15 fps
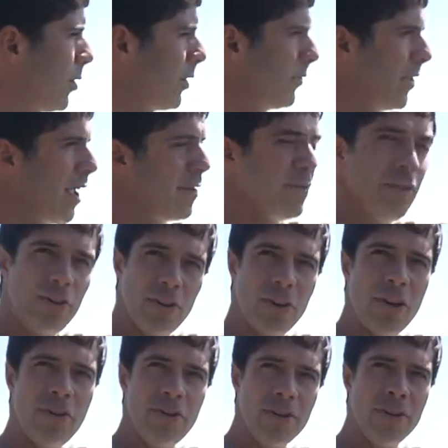because they have
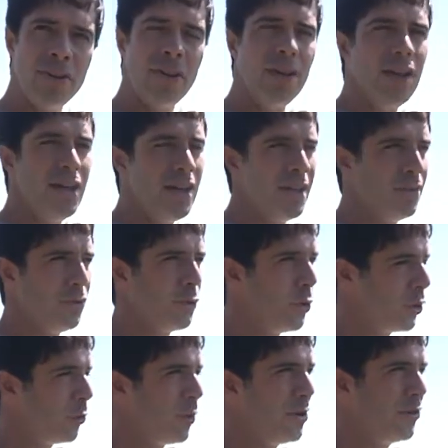insulation, and
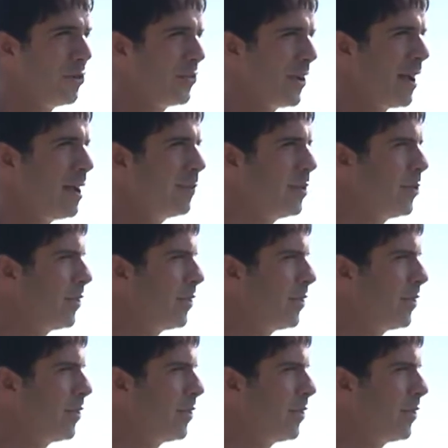during winter time you